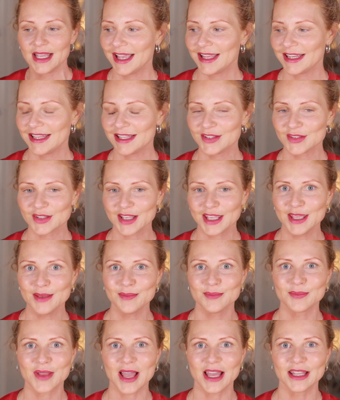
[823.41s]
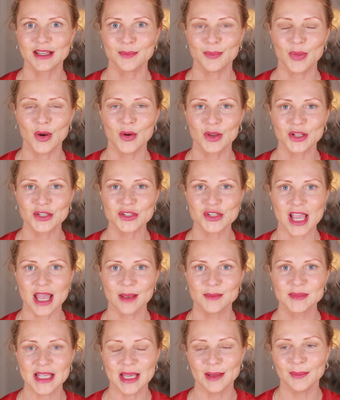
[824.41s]
And he'll keep kind of poking
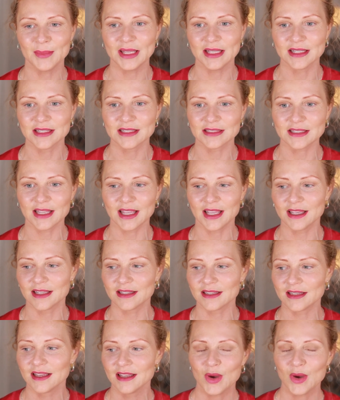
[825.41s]
jabs at me and saying,